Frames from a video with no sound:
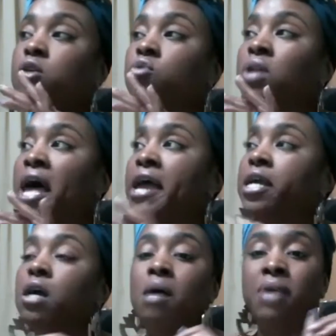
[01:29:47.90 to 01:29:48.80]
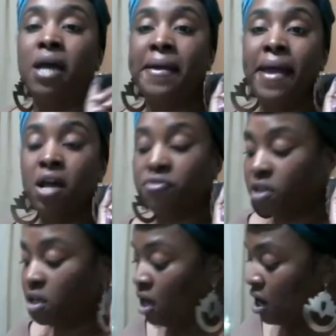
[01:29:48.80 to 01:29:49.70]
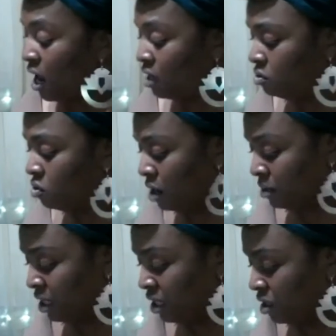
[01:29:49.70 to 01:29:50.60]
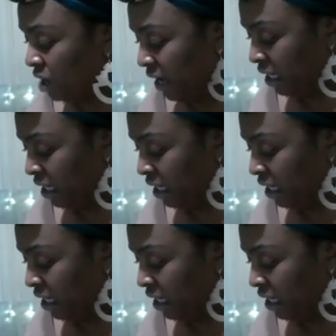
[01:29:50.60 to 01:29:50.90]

you like, I'm not having it. I don't know. I get, I